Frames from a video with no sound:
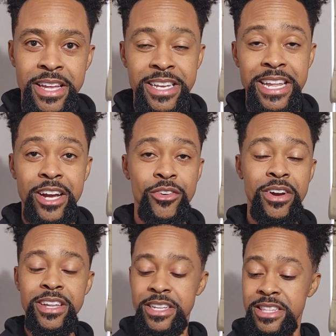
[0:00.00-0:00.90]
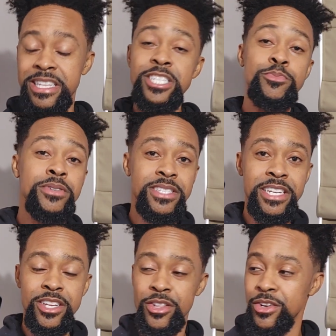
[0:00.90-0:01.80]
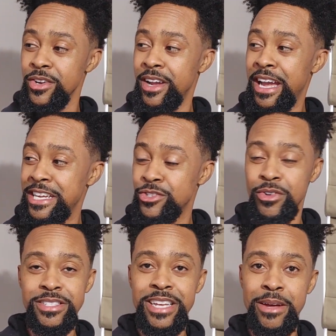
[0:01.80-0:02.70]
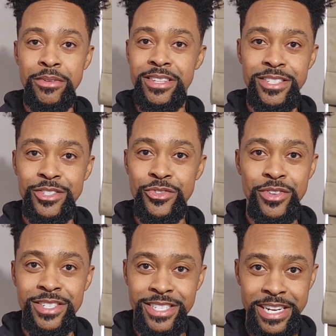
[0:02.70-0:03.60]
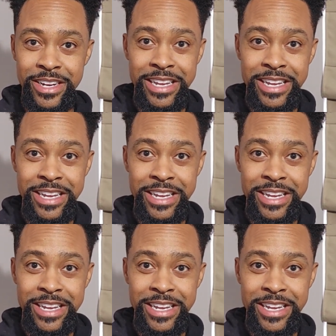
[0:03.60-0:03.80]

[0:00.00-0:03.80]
Now, granted, this particular Android tablet doesn't screen share